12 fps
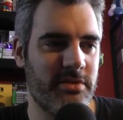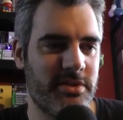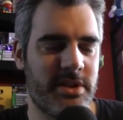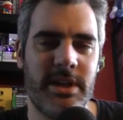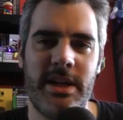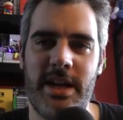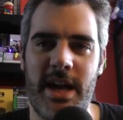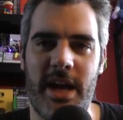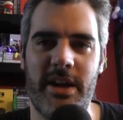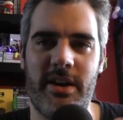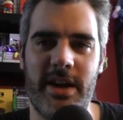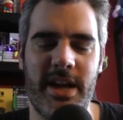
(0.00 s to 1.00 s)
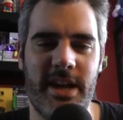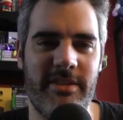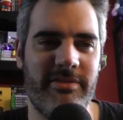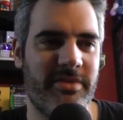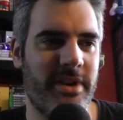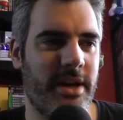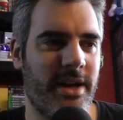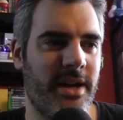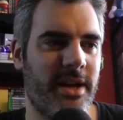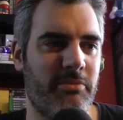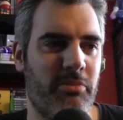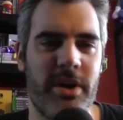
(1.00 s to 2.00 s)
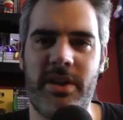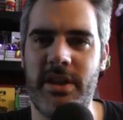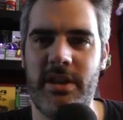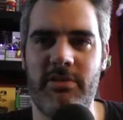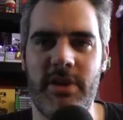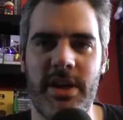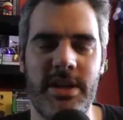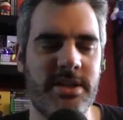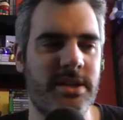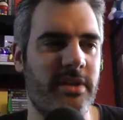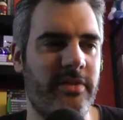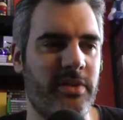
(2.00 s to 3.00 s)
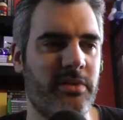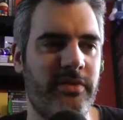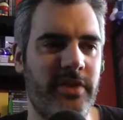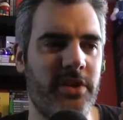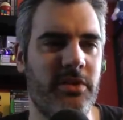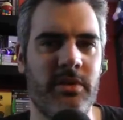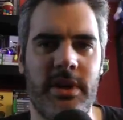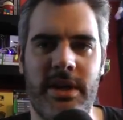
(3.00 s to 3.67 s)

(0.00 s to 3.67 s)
used. And I have, my theory is that field of view